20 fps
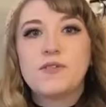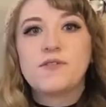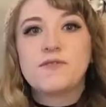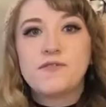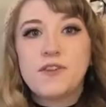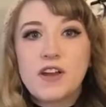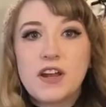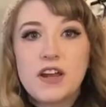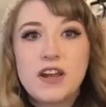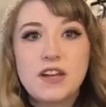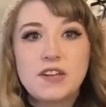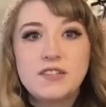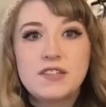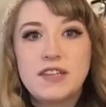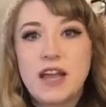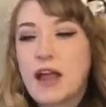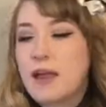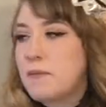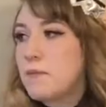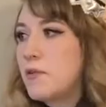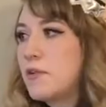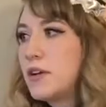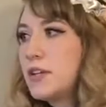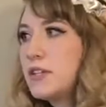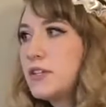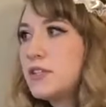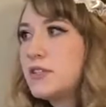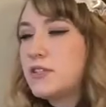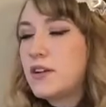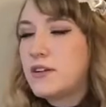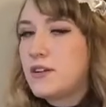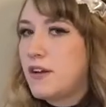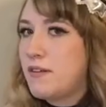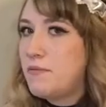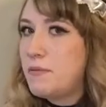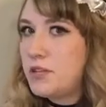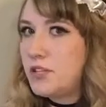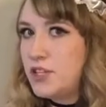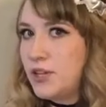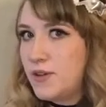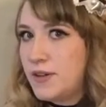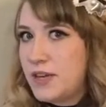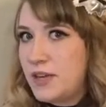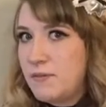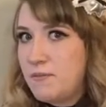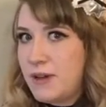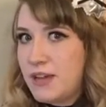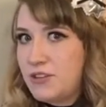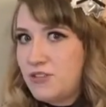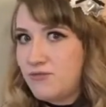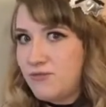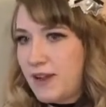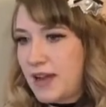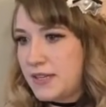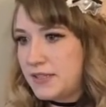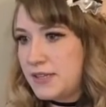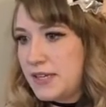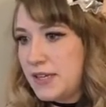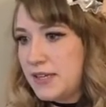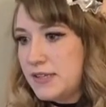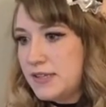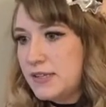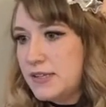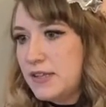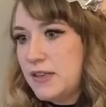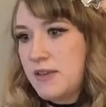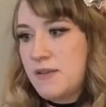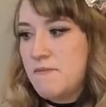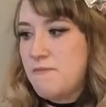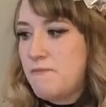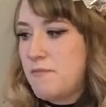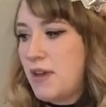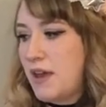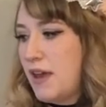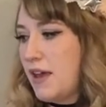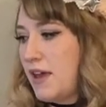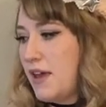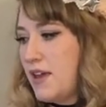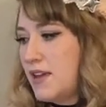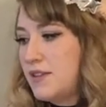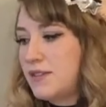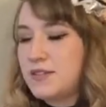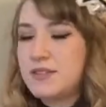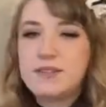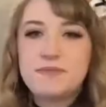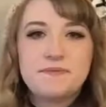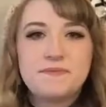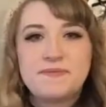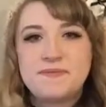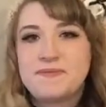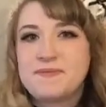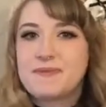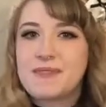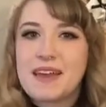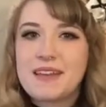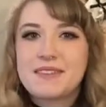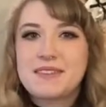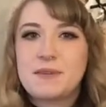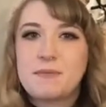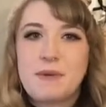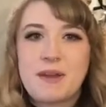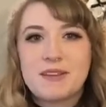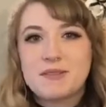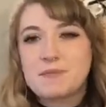First, I'm going to start off by showing you my dresses because that's the best